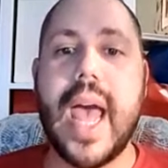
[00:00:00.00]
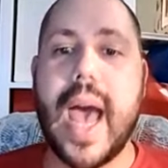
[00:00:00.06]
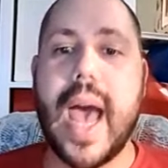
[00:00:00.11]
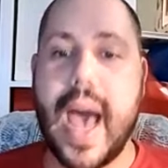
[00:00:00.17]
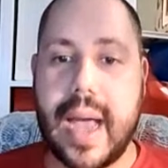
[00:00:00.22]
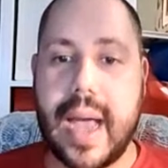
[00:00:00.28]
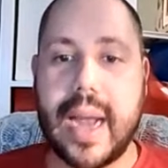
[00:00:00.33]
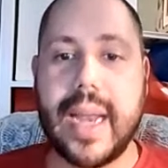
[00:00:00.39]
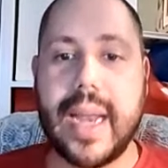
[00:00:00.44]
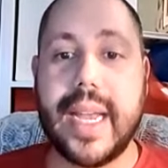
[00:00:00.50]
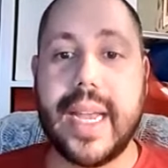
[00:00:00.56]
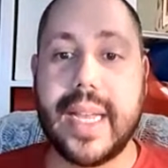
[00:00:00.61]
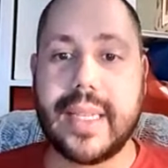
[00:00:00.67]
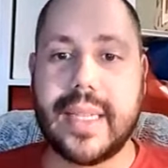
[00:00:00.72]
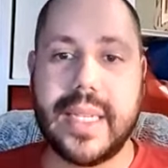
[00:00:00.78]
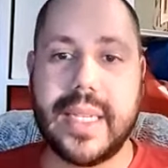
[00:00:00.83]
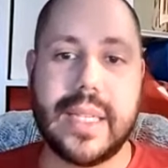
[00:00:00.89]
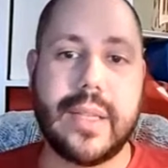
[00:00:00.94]
our clinic
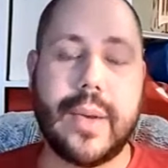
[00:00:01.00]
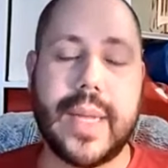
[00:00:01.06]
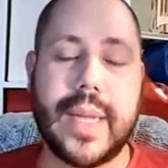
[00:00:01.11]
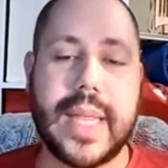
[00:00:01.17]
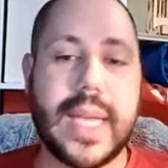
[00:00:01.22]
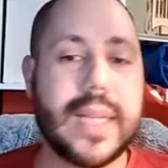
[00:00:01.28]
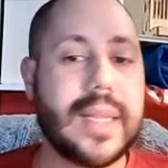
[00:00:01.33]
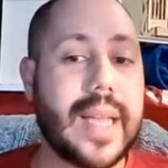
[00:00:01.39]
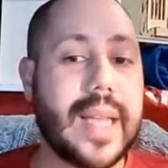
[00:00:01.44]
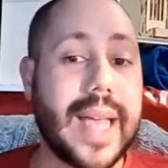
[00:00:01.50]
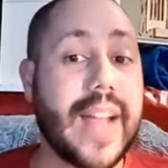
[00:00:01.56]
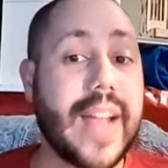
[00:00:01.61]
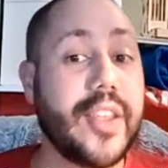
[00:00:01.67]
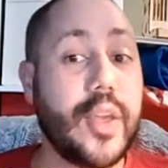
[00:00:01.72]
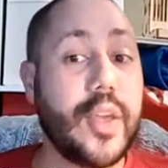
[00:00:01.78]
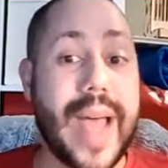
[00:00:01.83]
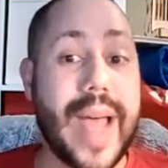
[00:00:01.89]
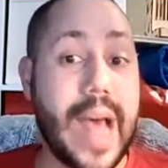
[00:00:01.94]
is still doing this,
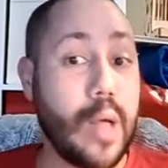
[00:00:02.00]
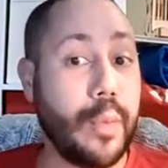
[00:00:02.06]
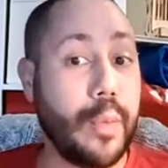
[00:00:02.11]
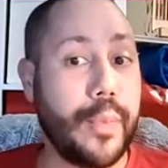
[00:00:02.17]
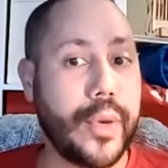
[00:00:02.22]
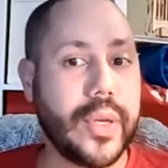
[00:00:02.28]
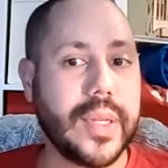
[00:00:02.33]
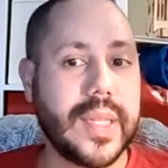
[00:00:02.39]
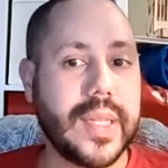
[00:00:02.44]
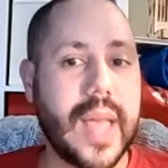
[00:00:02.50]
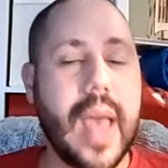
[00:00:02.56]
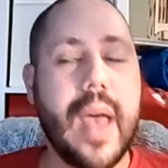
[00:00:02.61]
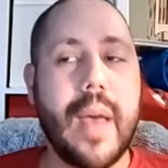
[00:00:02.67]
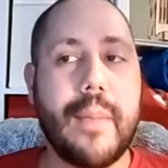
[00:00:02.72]
can you help us?